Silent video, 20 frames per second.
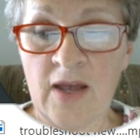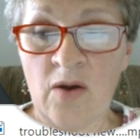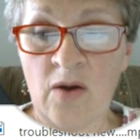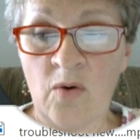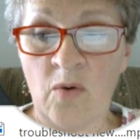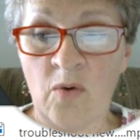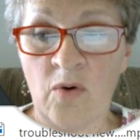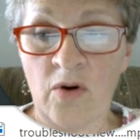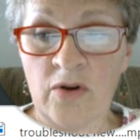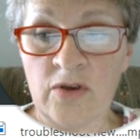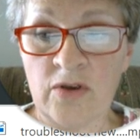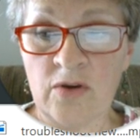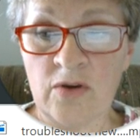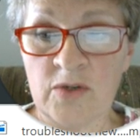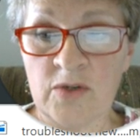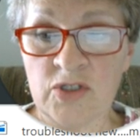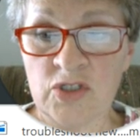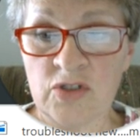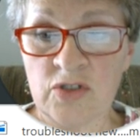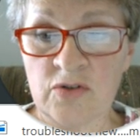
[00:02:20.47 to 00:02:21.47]
or you
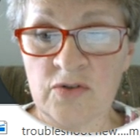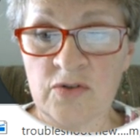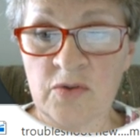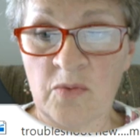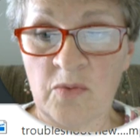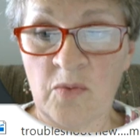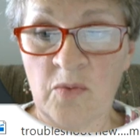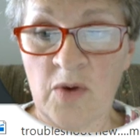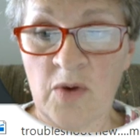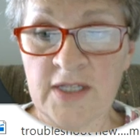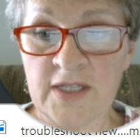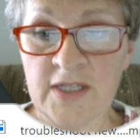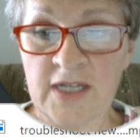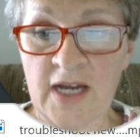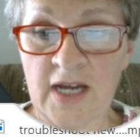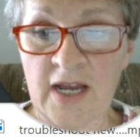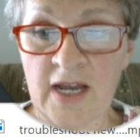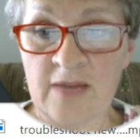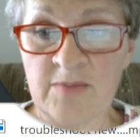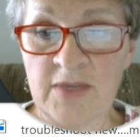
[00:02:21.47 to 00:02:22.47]
would choose
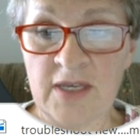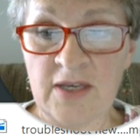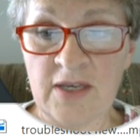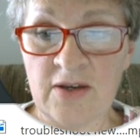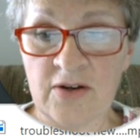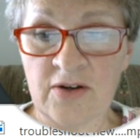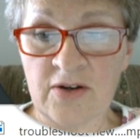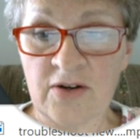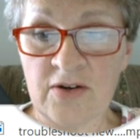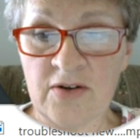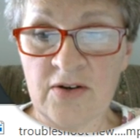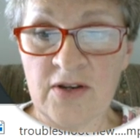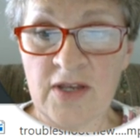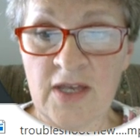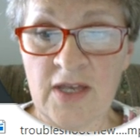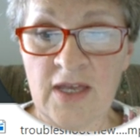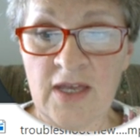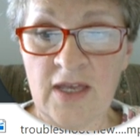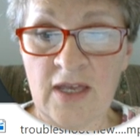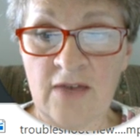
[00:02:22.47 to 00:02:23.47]
one-time here
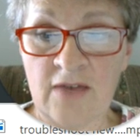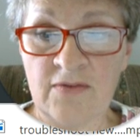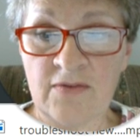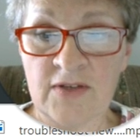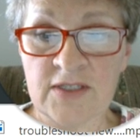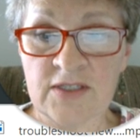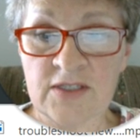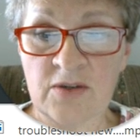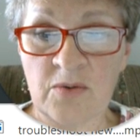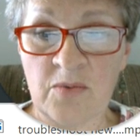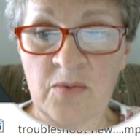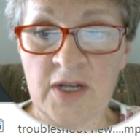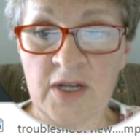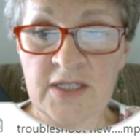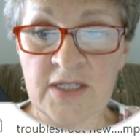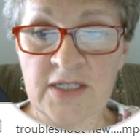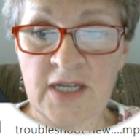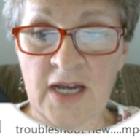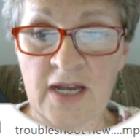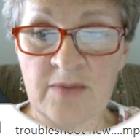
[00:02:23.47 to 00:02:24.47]
if it's a
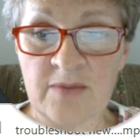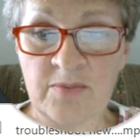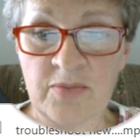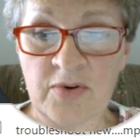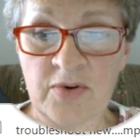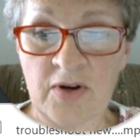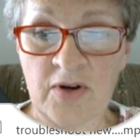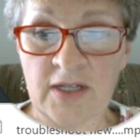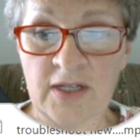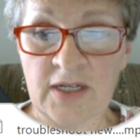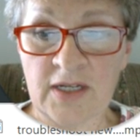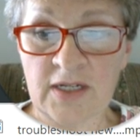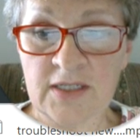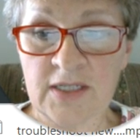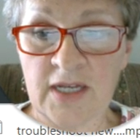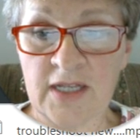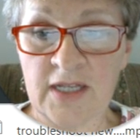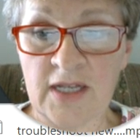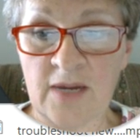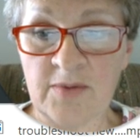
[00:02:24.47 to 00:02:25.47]
one-time
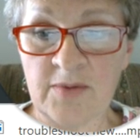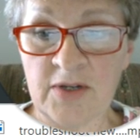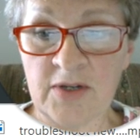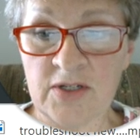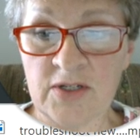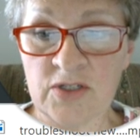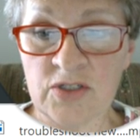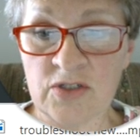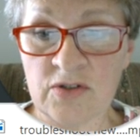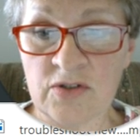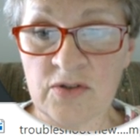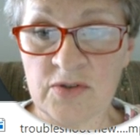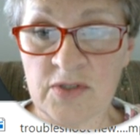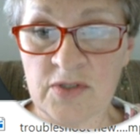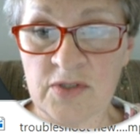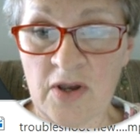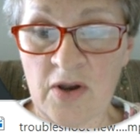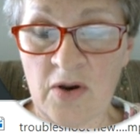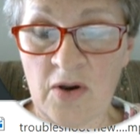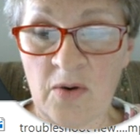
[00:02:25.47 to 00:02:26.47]
product. And I'm going to choose
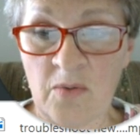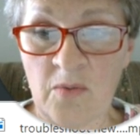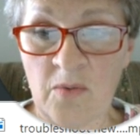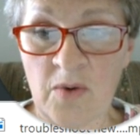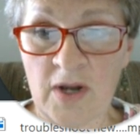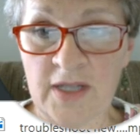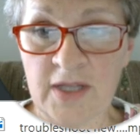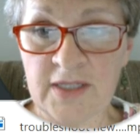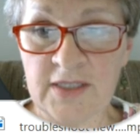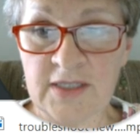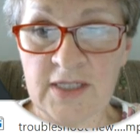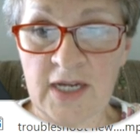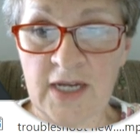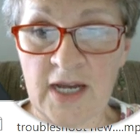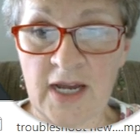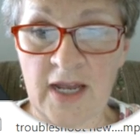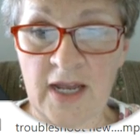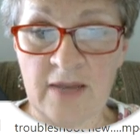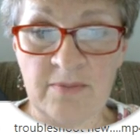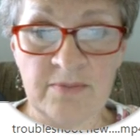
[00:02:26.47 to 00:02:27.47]
one
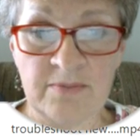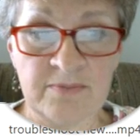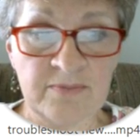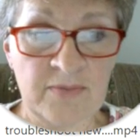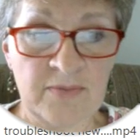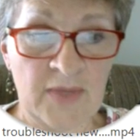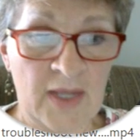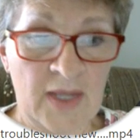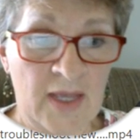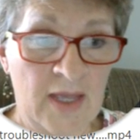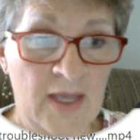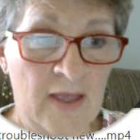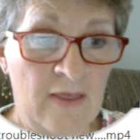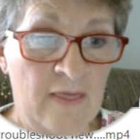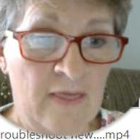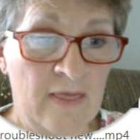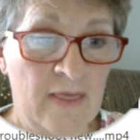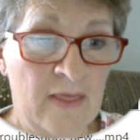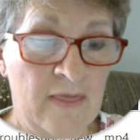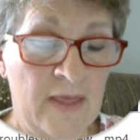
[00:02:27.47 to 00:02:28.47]
time.
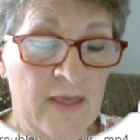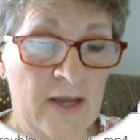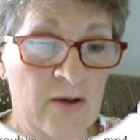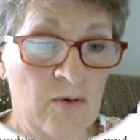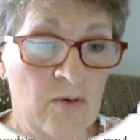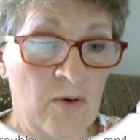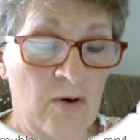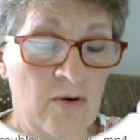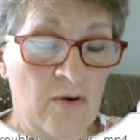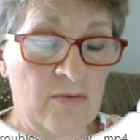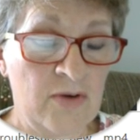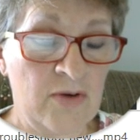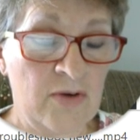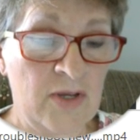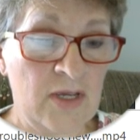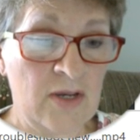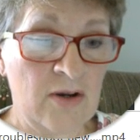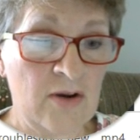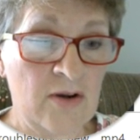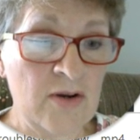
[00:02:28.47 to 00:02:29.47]
Then go over
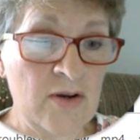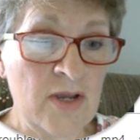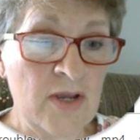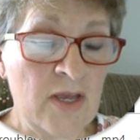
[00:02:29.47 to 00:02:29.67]
here